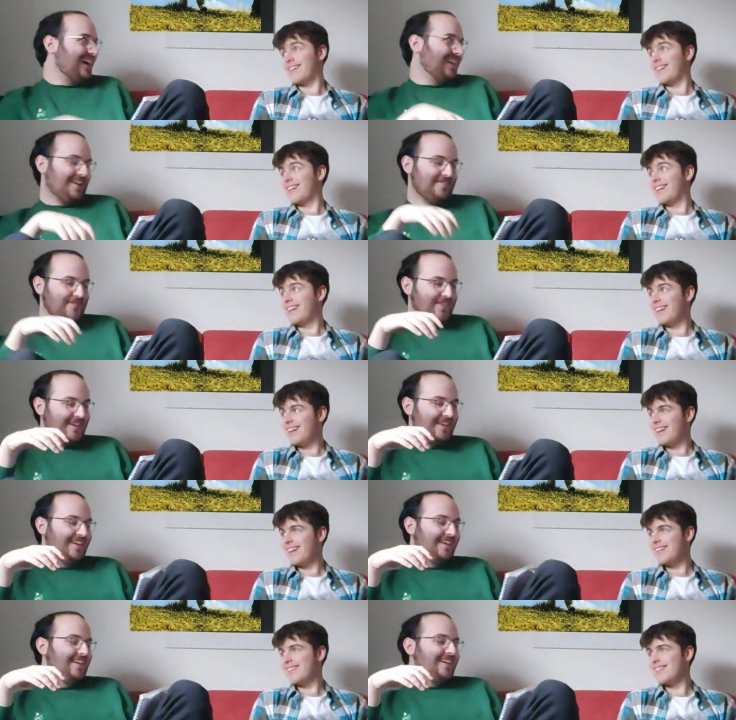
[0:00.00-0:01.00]
Speaker 1: I love
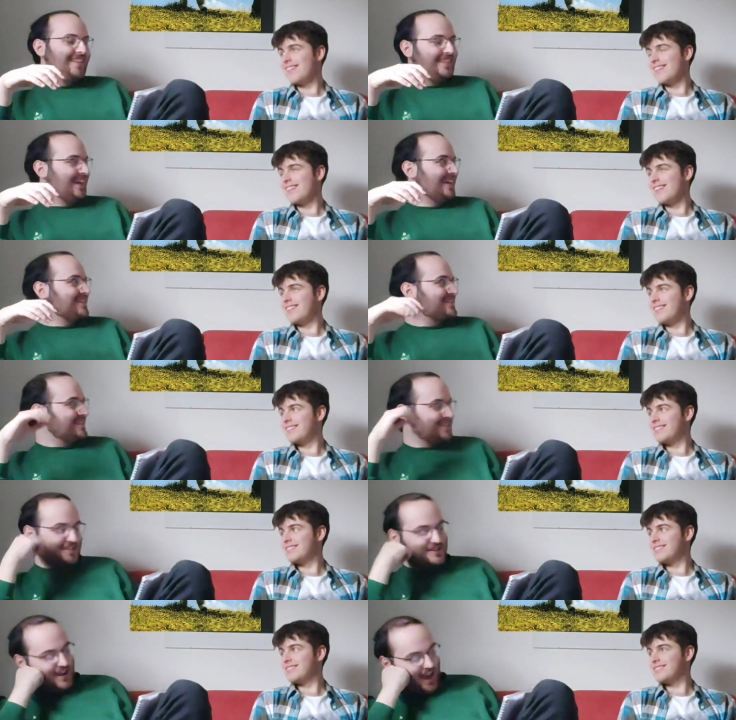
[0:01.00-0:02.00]
the the
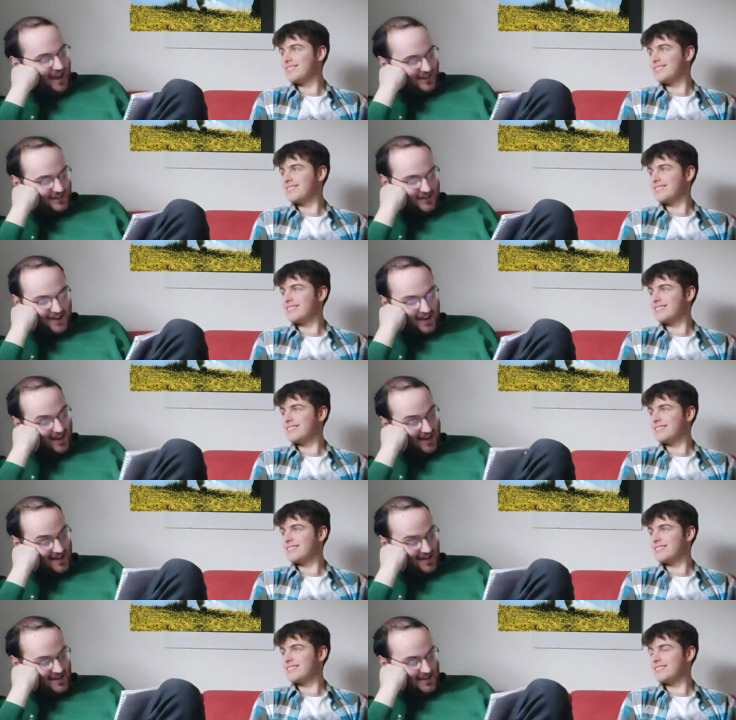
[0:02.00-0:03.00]
innocence she has on
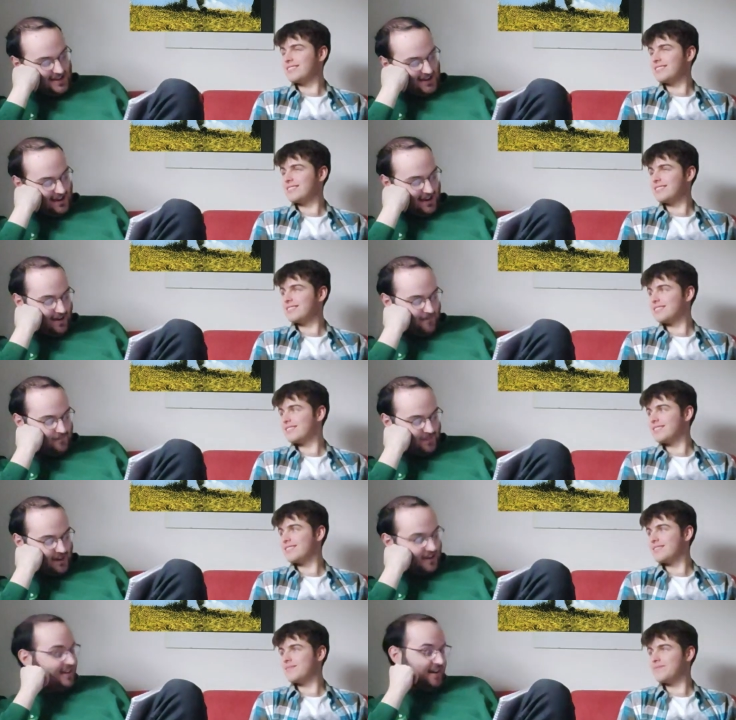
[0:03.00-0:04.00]
here. Um,
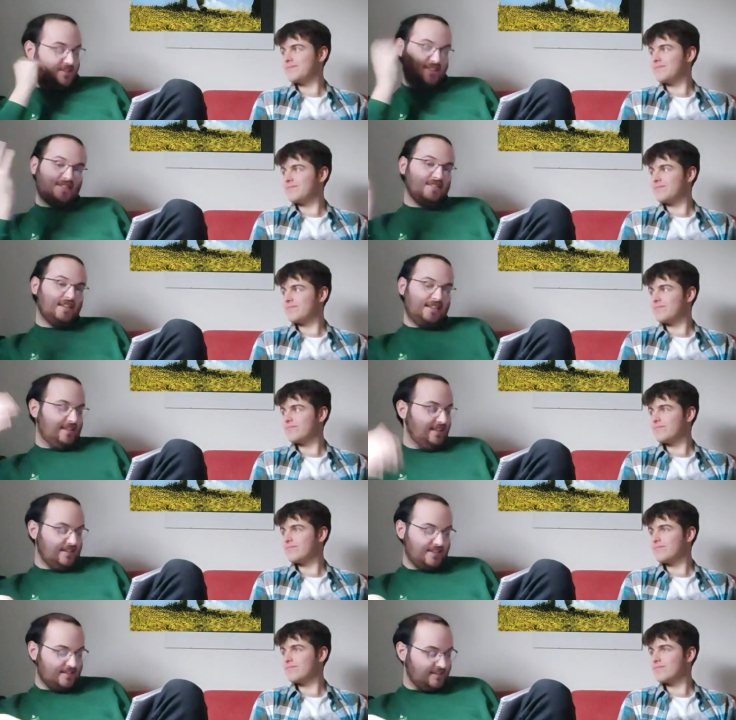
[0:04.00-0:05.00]
and I just, I think
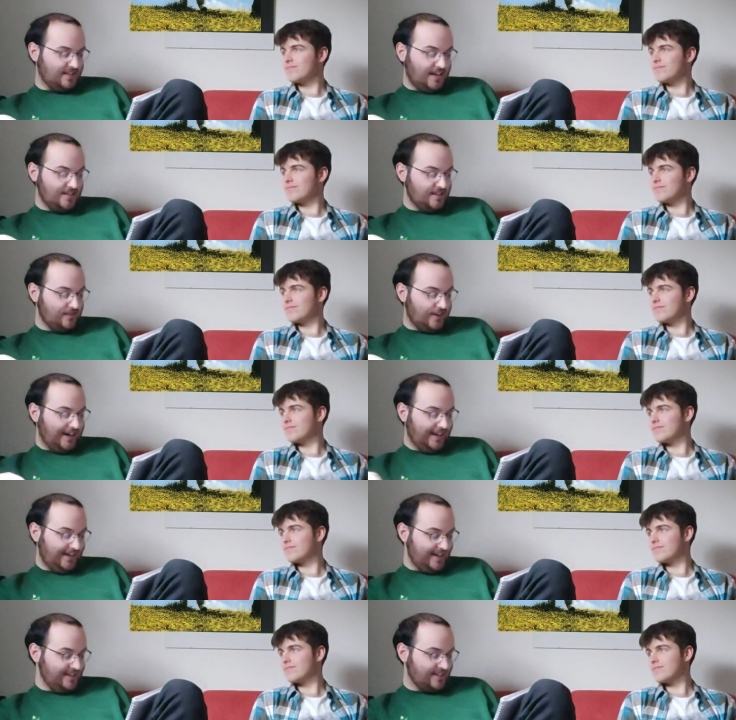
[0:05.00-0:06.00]
there's tons of
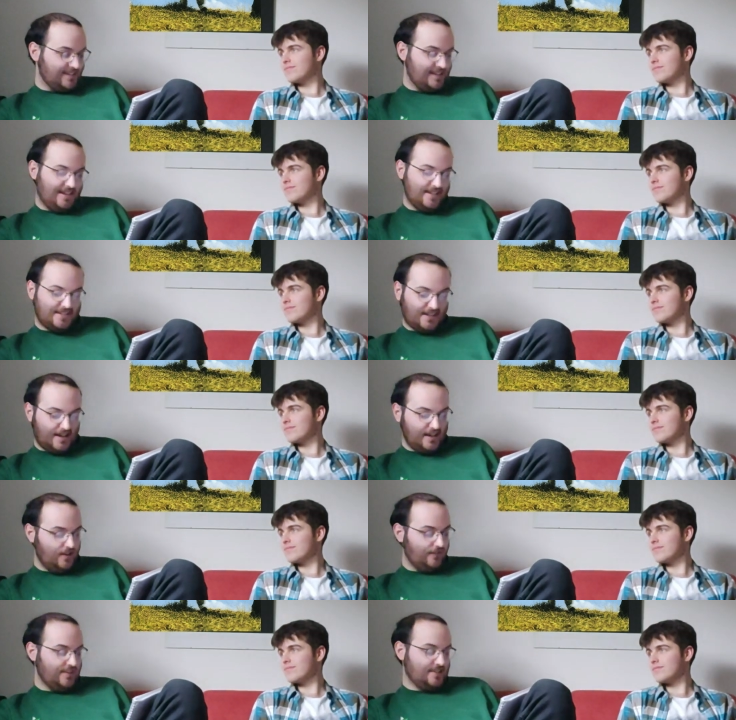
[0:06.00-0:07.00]
highlights. Sick and
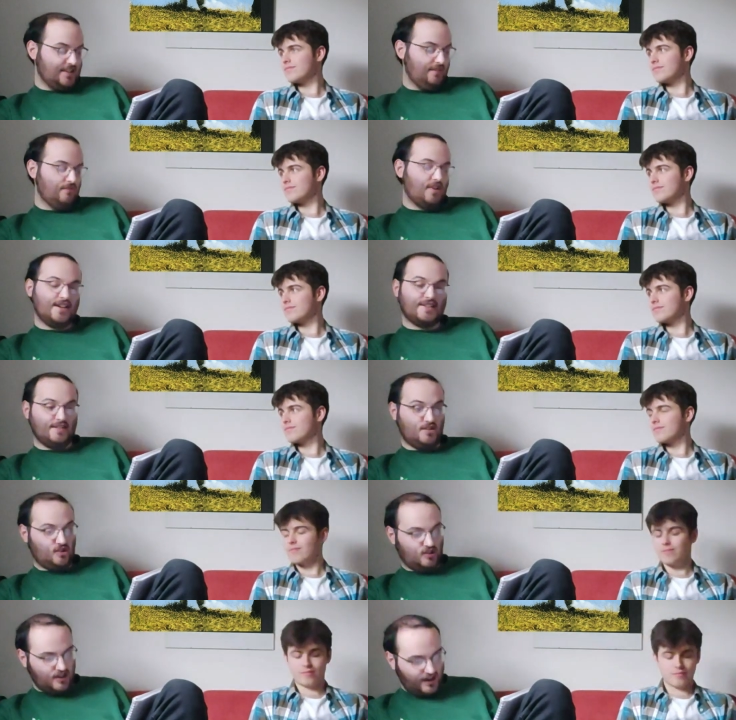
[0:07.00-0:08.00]
Tired, obviously. Rise and
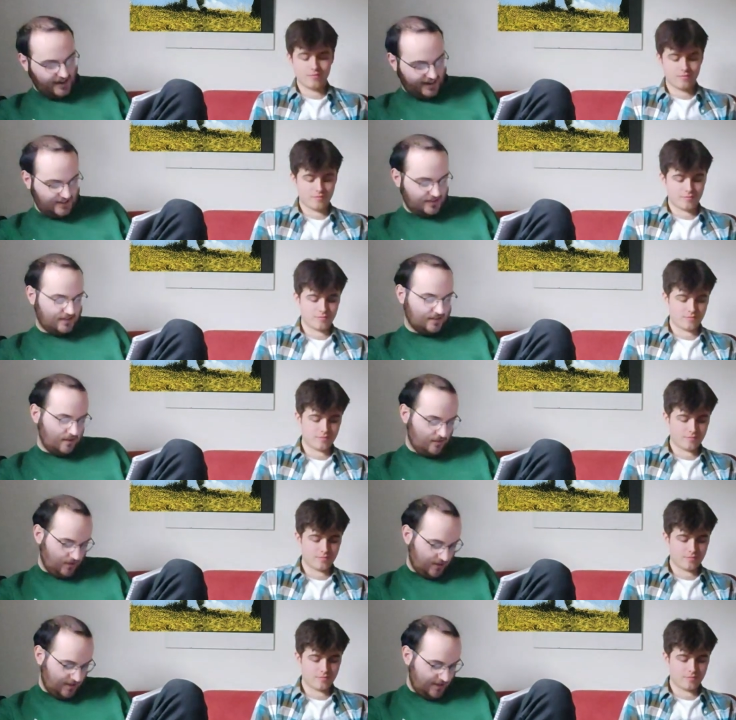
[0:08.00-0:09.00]
Shine is
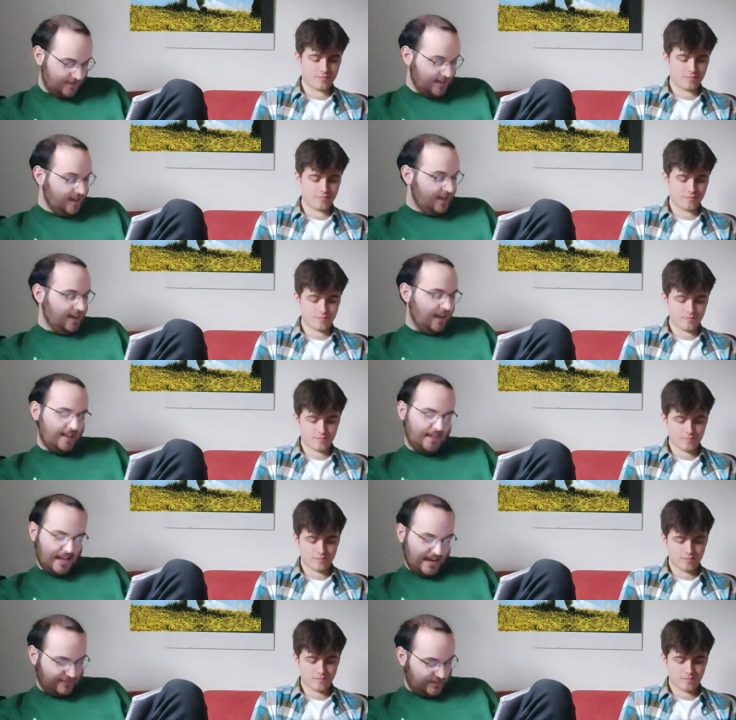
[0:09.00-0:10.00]
so good. In
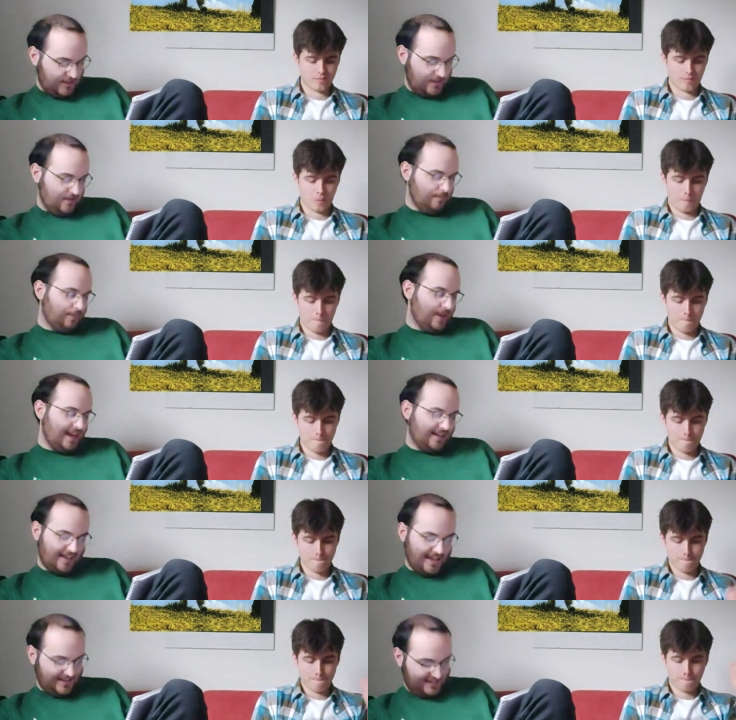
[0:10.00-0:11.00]
the Afternoon,
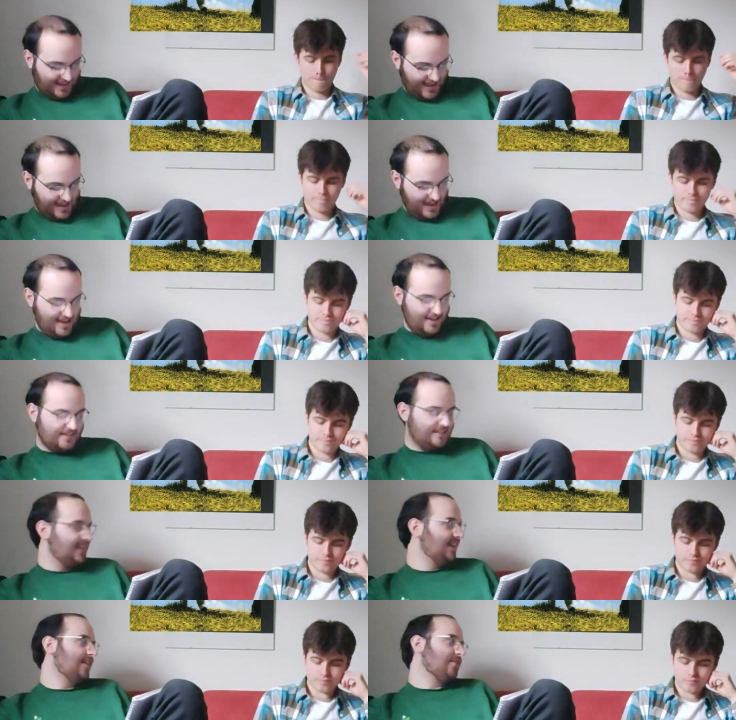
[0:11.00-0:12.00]
Black Letter Day,
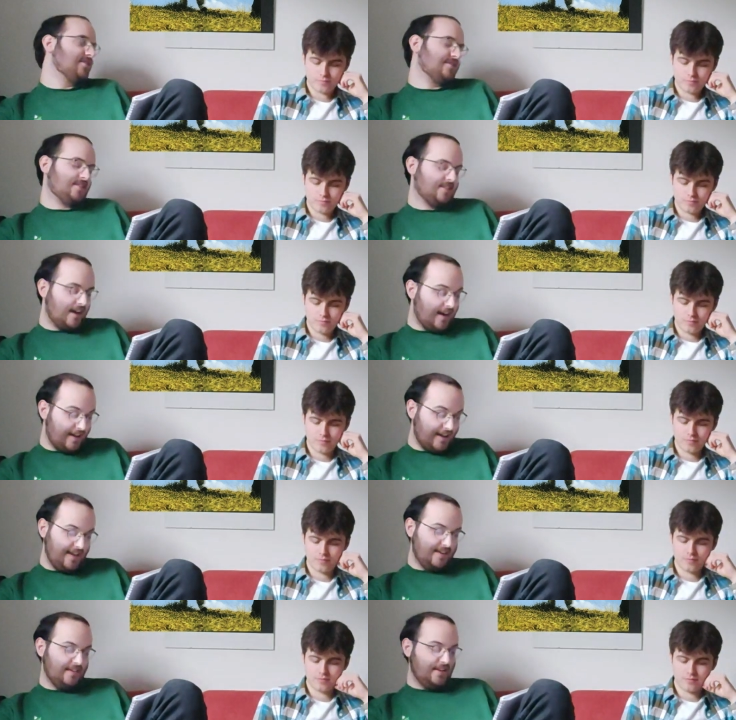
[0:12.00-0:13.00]
Celia
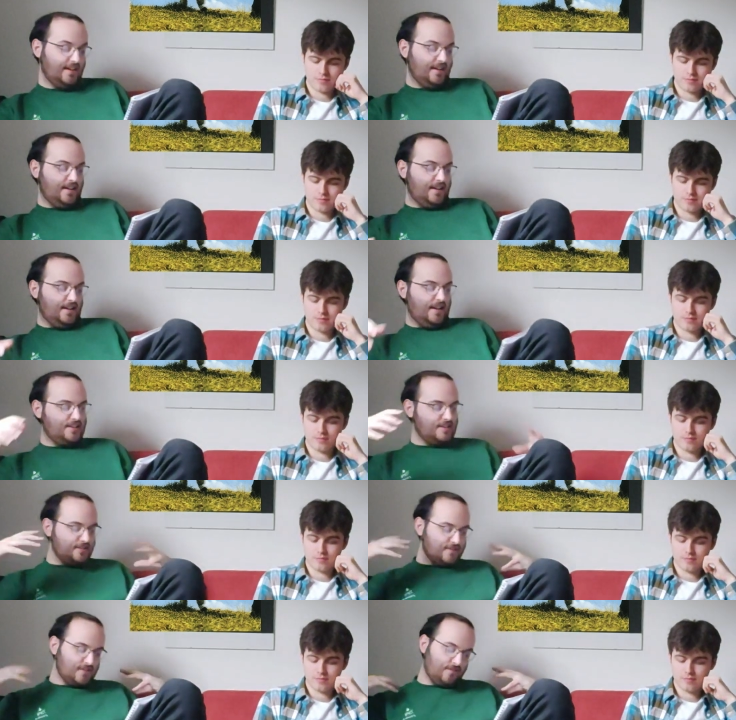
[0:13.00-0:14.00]
Inside. It
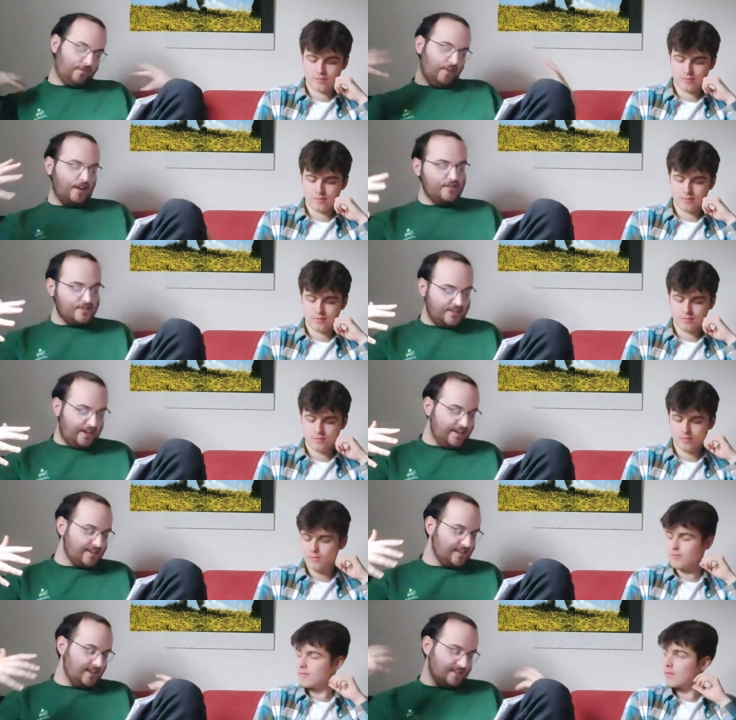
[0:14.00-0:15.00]
just flows nicely.